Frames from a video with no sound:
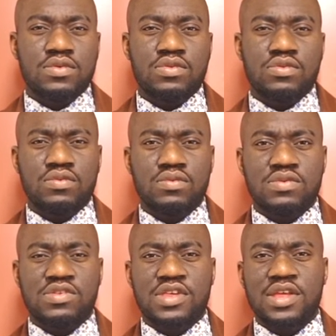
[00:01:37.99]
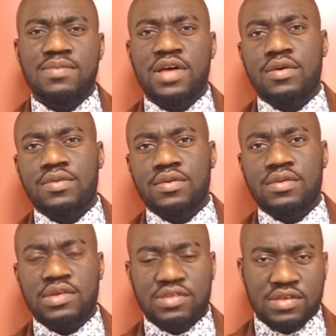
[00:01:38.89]
to send my
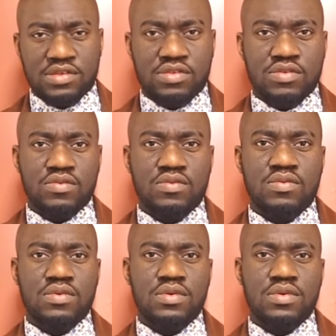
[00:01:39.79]
condolences to